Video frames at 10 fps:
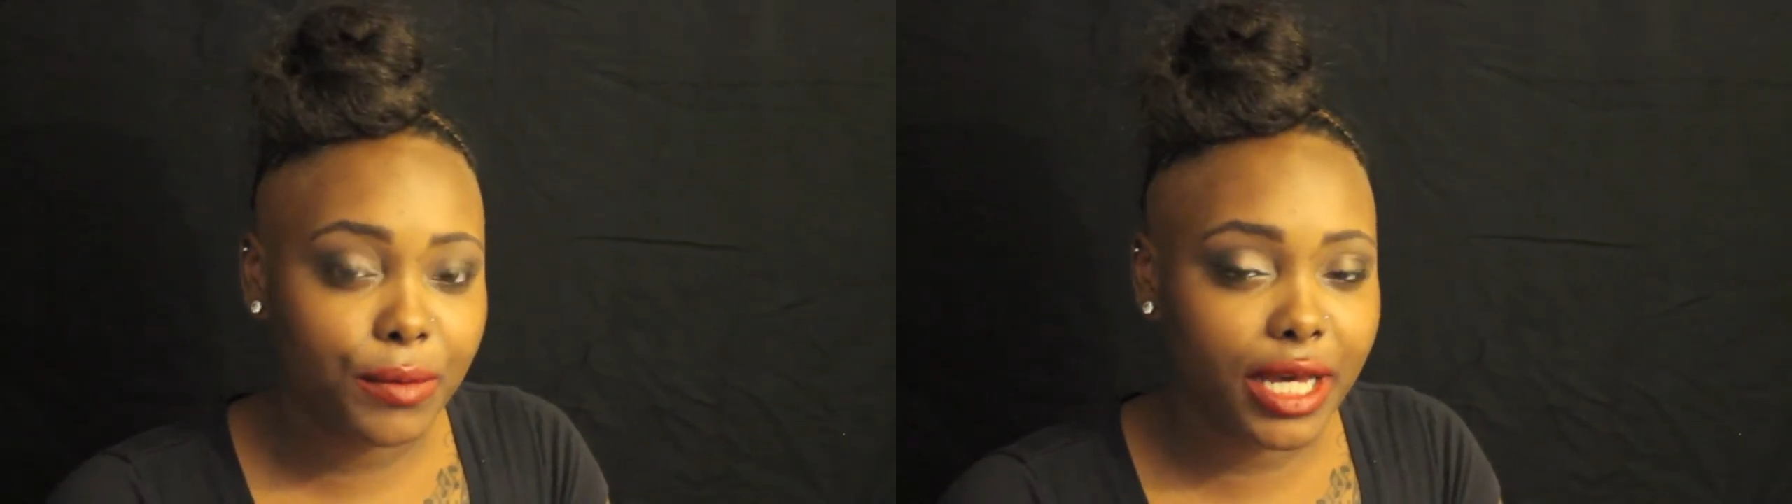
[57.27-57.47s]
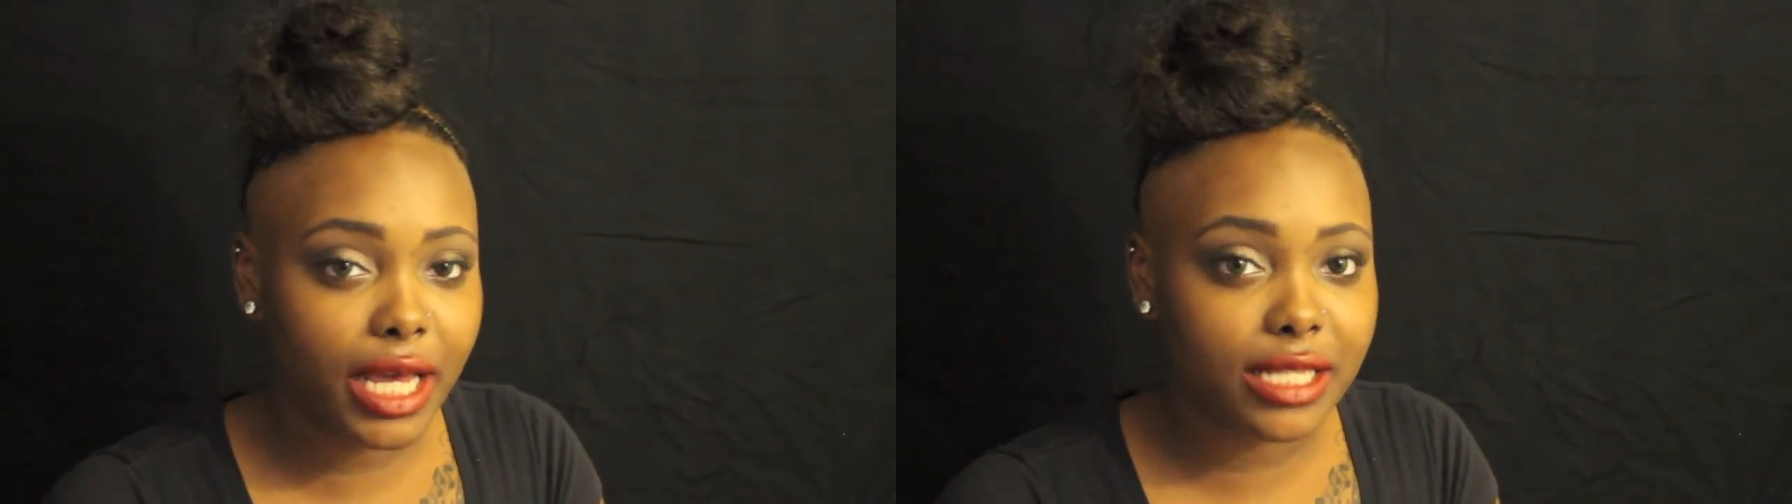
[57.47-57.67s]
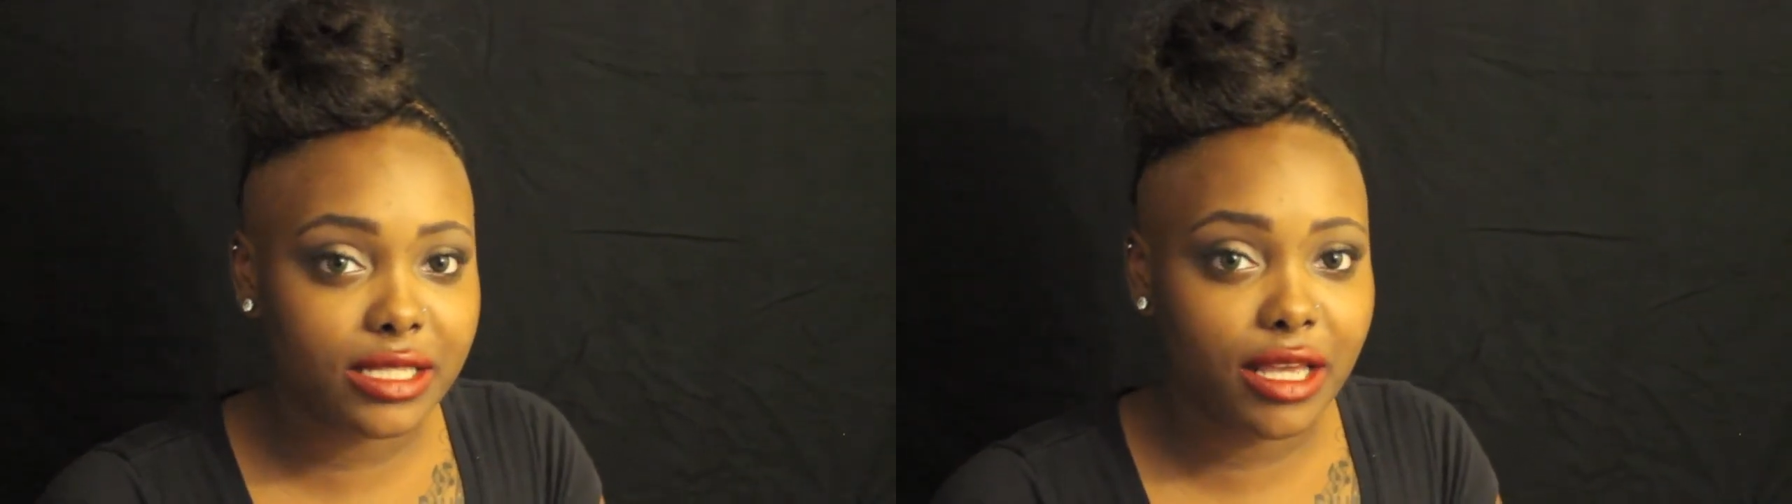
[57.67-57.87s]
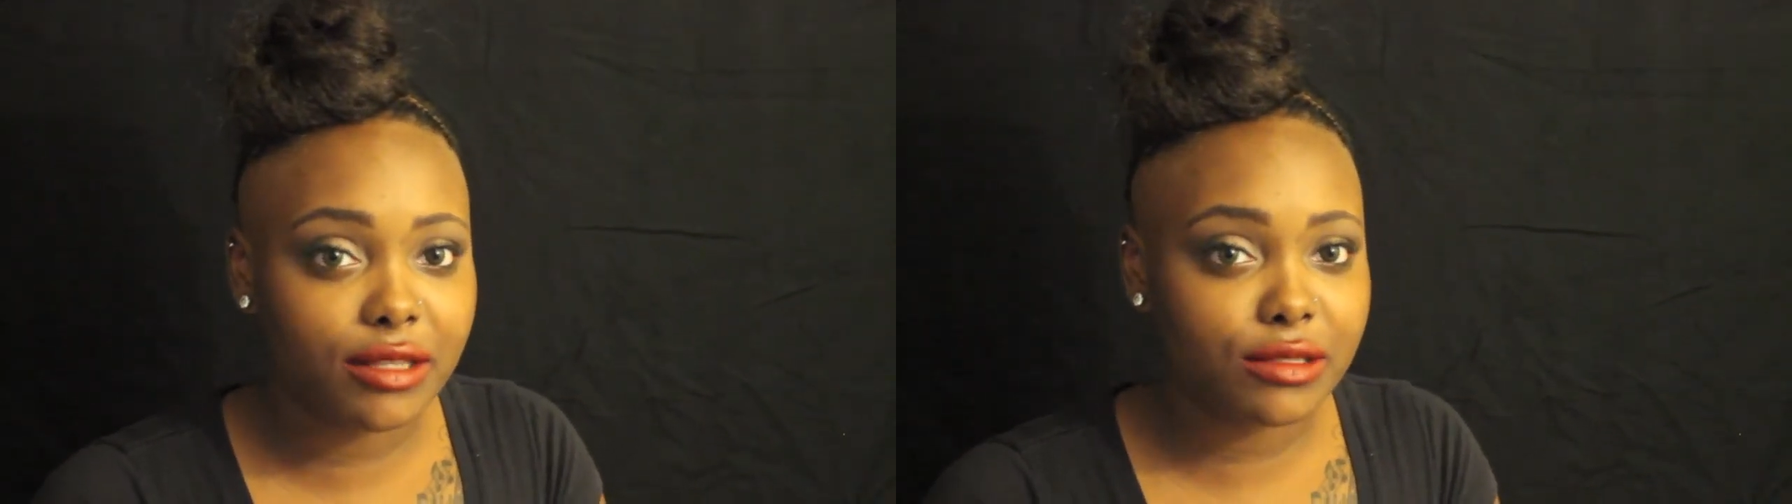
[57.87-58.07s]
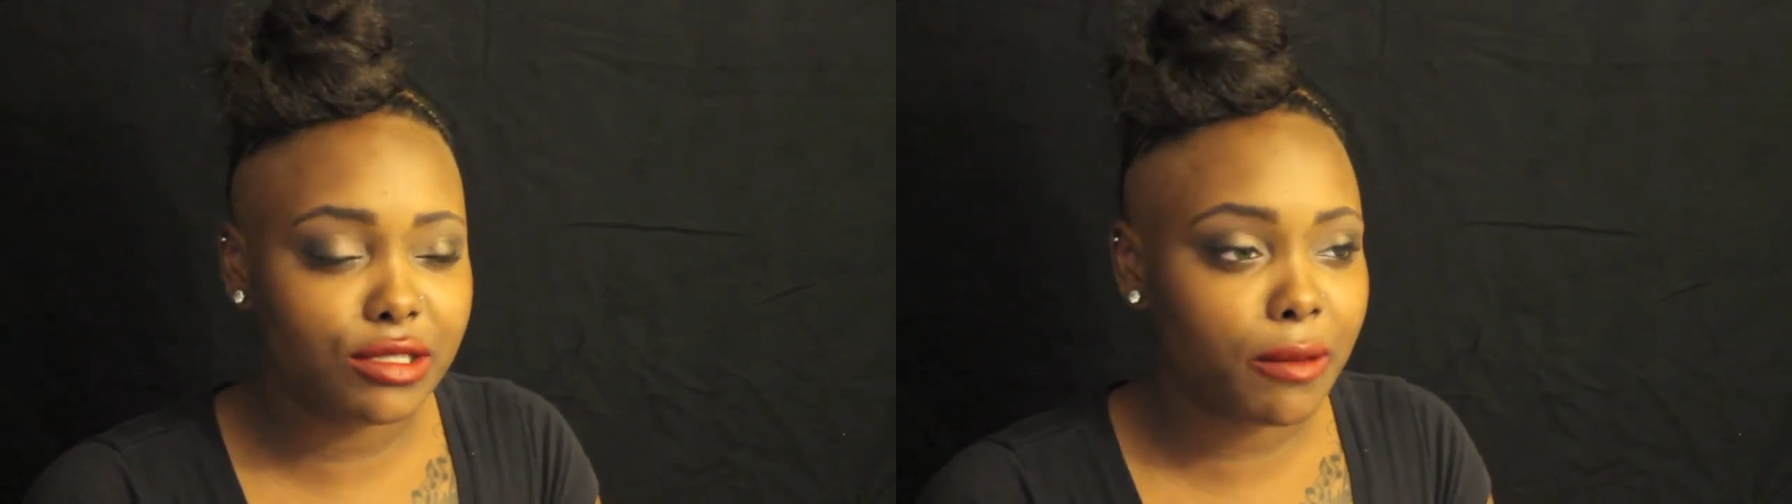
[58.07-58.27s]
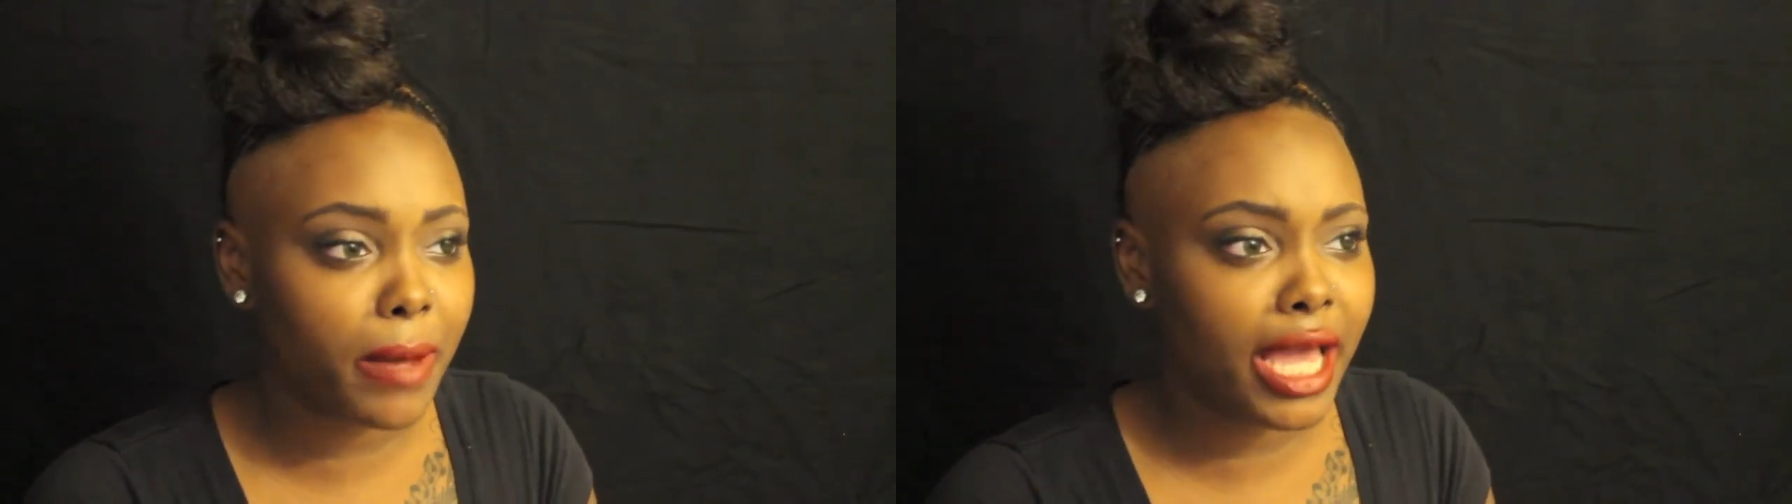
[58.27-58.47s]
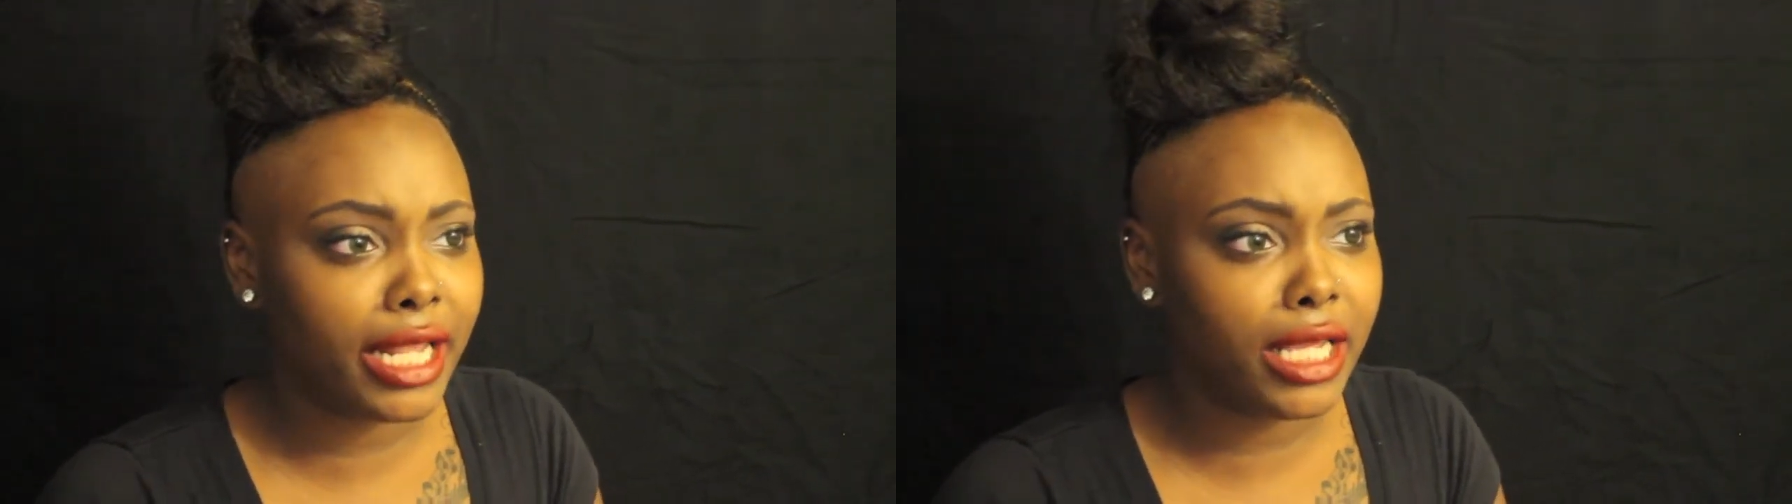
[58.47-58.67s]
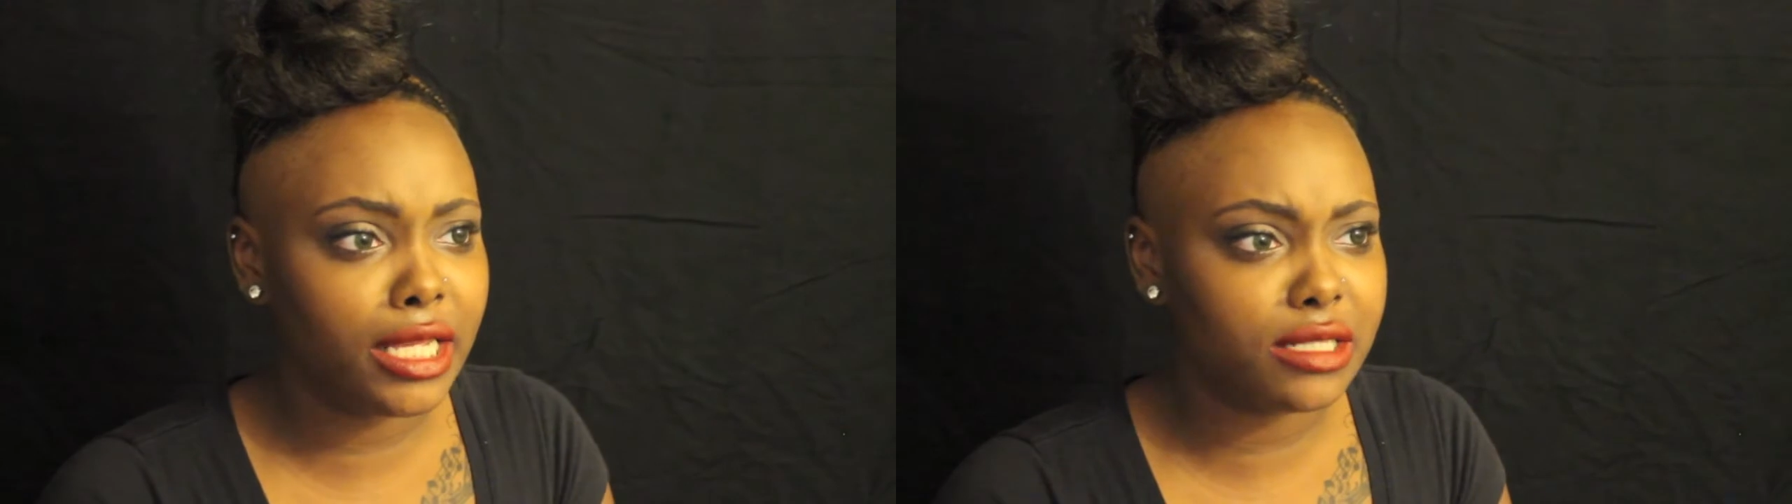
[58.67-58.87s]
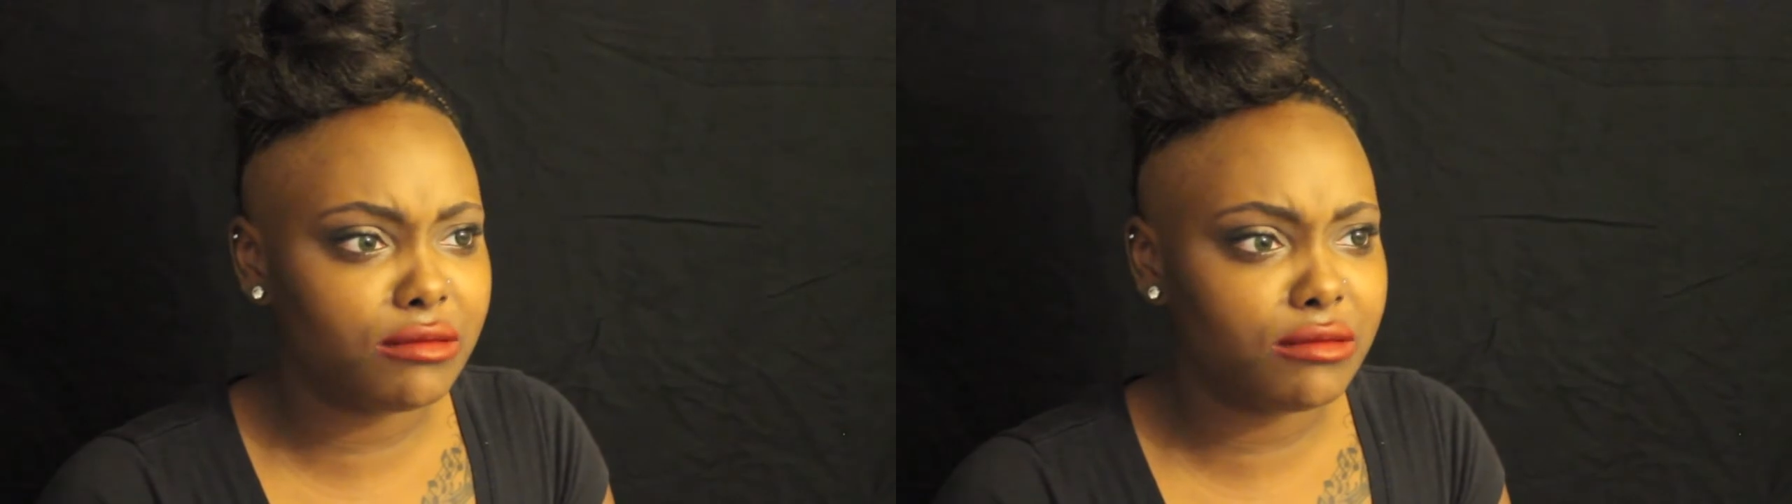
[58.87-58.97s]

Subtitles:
because somebody